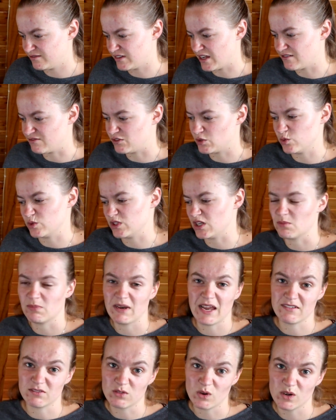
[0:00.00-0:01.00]
have used their
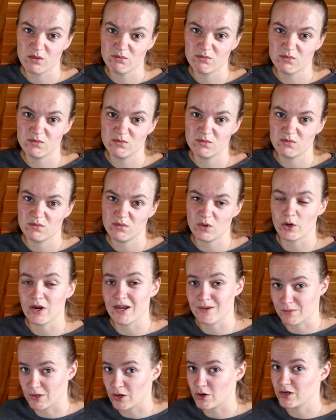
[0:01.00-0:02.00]
platform, or
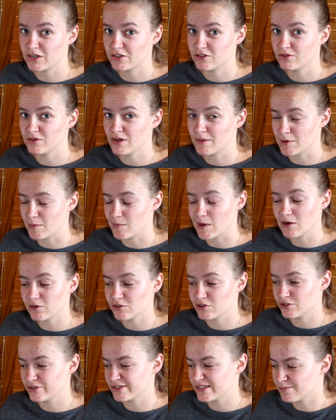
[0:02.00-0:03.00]
I'm about
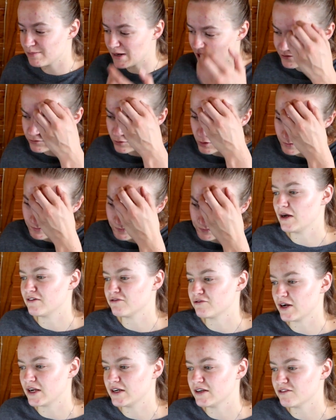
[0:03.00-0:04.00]
to use their platform. A
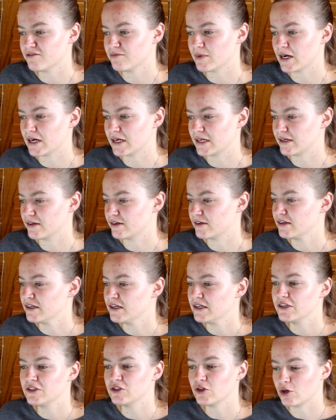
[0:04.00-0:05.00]
friend of mine
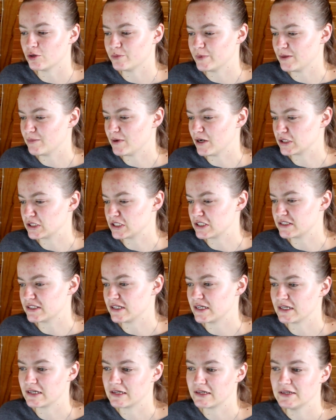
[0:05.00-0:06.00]
told me about this
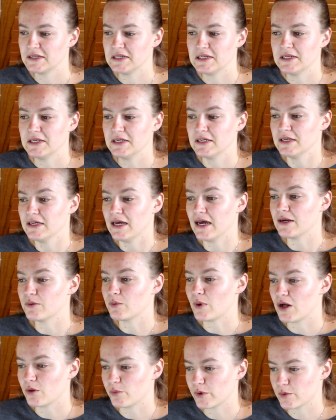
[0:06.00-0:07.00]
thing, and
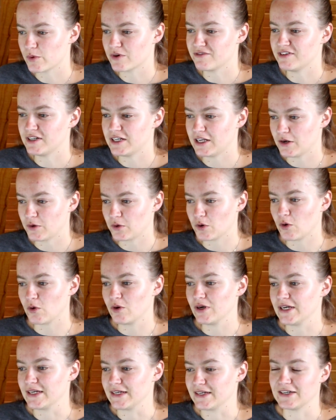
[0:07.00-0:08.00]
while we were video
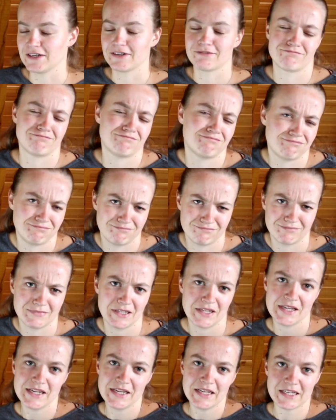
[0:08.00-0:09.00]
calling,
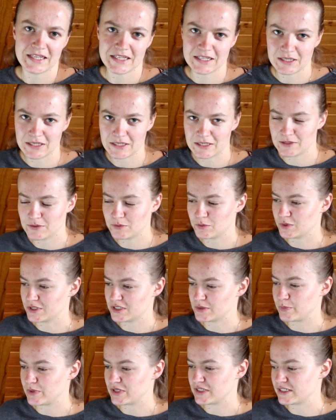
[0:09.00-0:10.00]
he
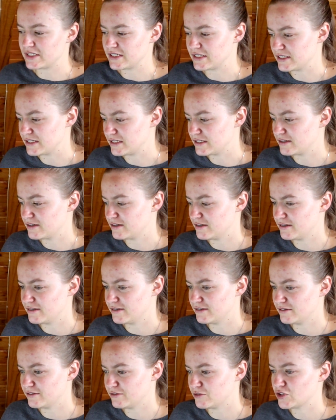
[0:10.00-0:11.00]
was busy
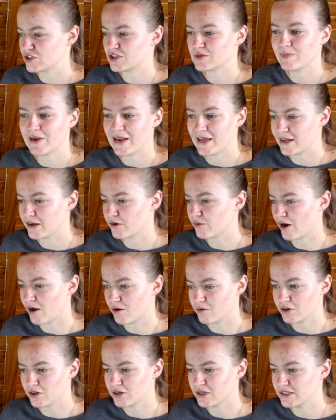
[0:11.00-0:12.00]
just playing
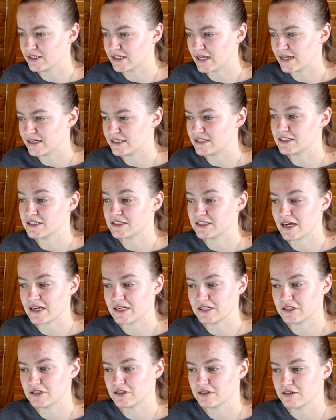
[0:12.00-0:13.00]
around on it, and he
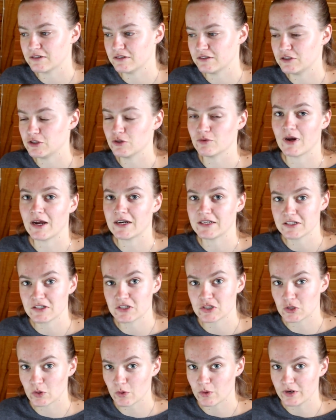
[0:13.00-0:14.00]
decided to write a
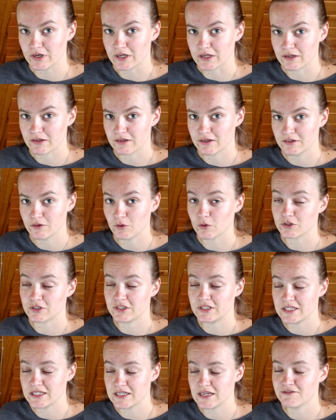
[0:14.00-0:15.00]
story, or
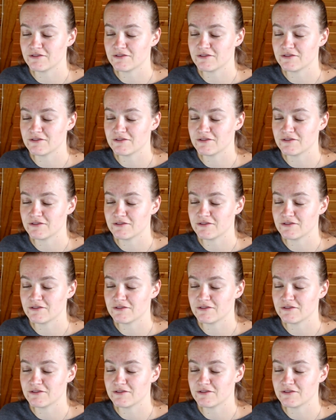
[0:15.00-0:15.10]
see